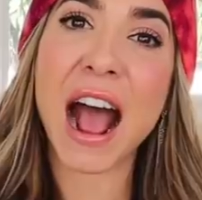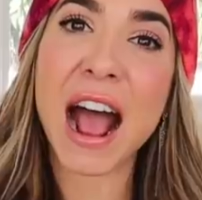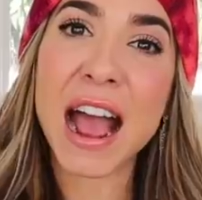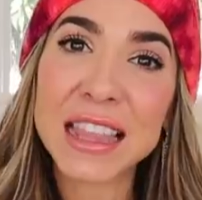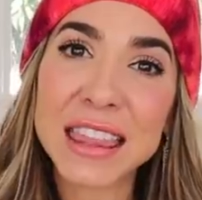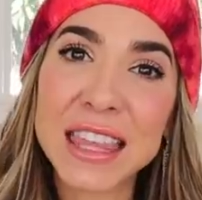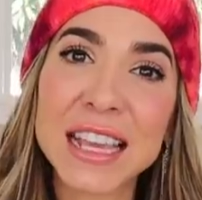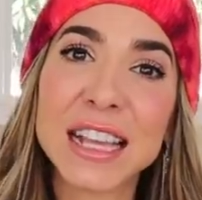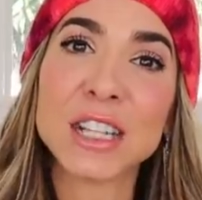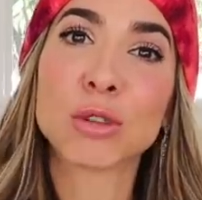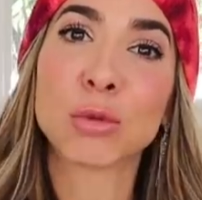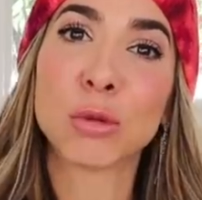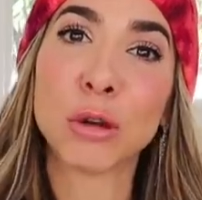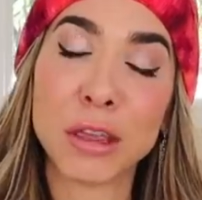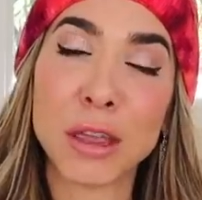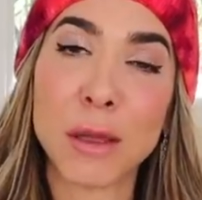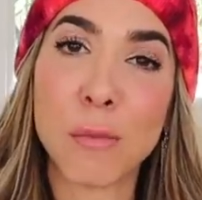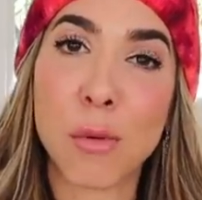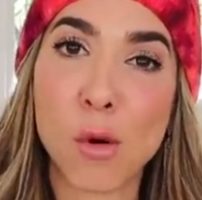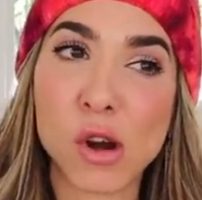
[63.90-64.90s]
I think it's
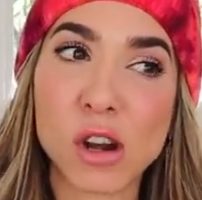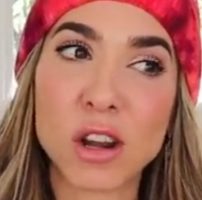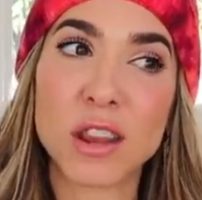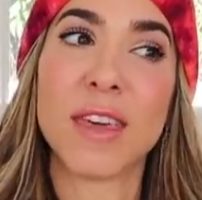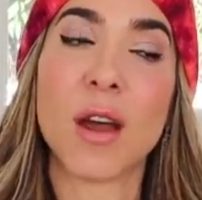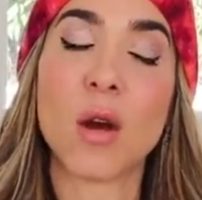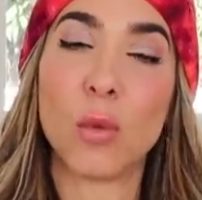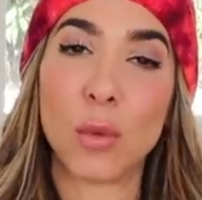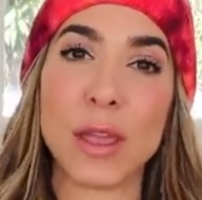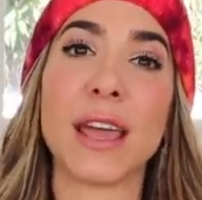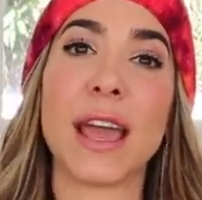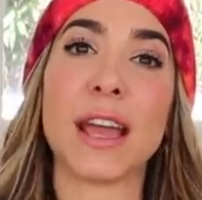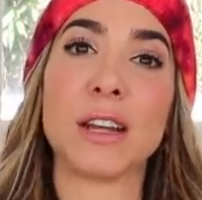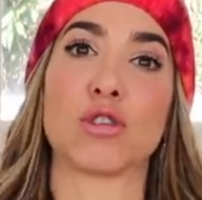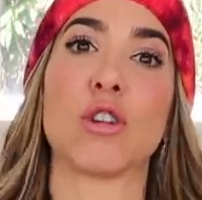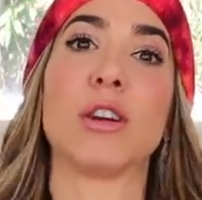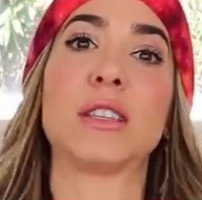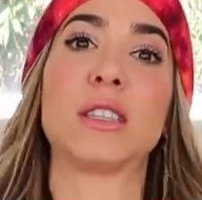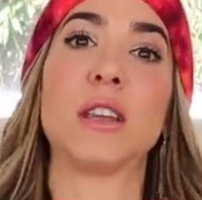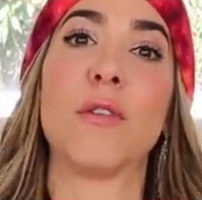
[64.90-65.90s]
really important that we get
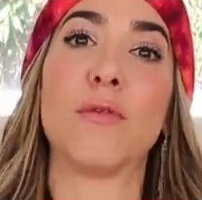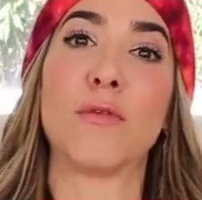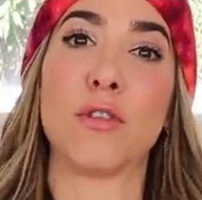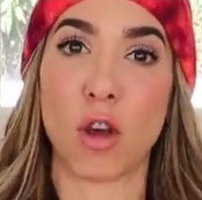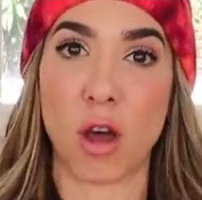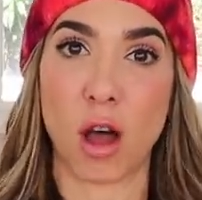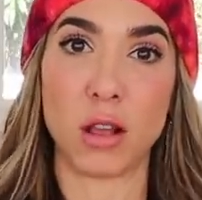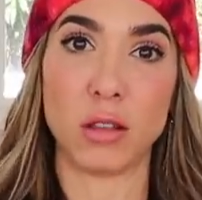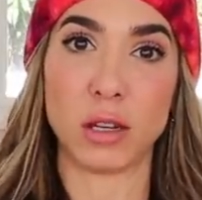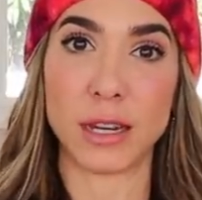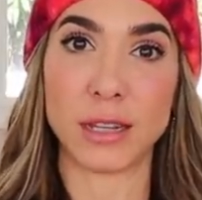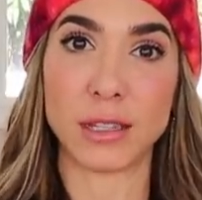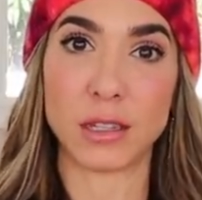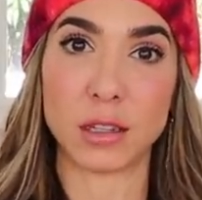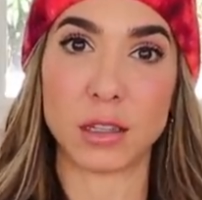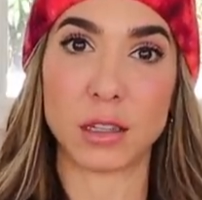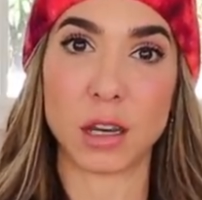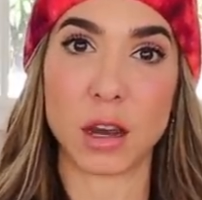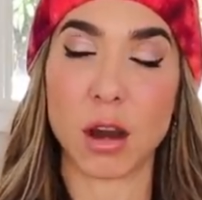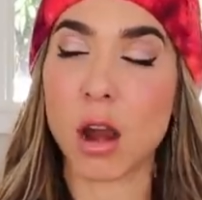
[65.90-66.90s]
dressed up for the holidays
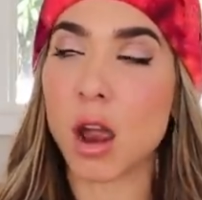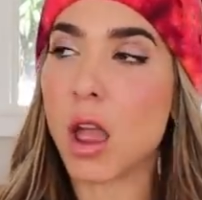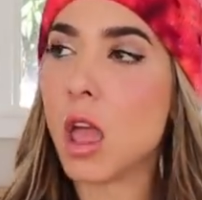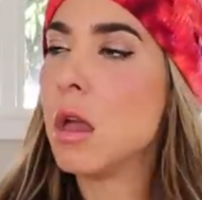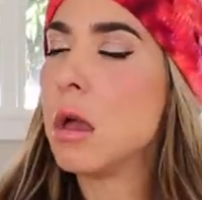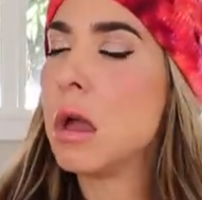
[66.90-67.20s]
this year.